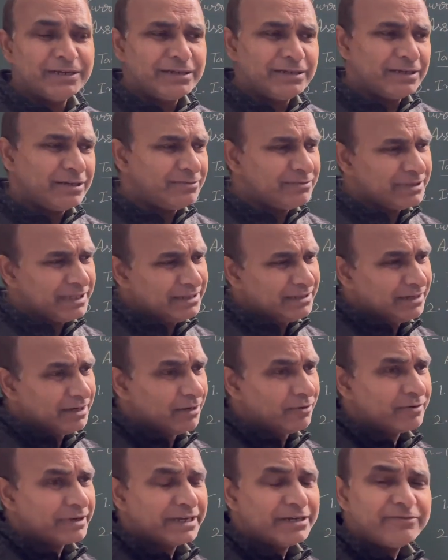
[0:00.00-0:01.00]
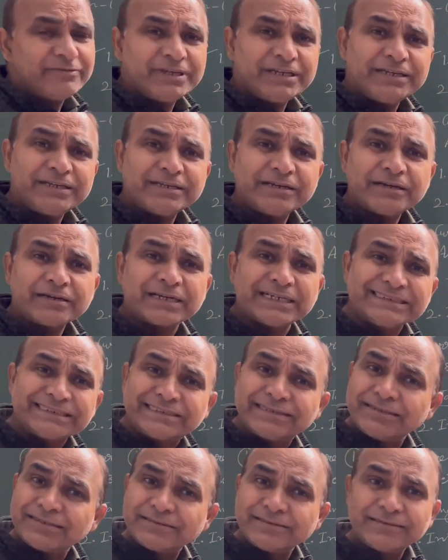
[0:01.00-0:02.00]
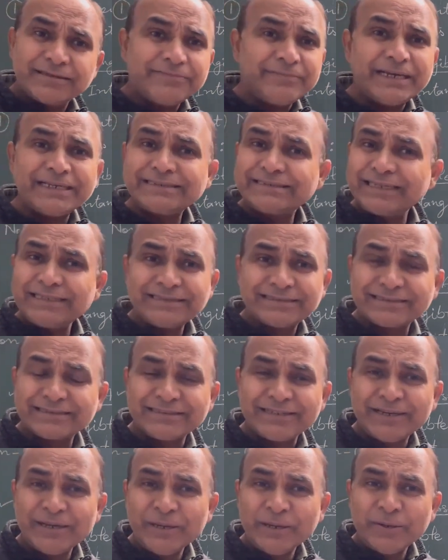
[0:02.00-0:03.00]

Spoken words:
Now then how can we consider them assets?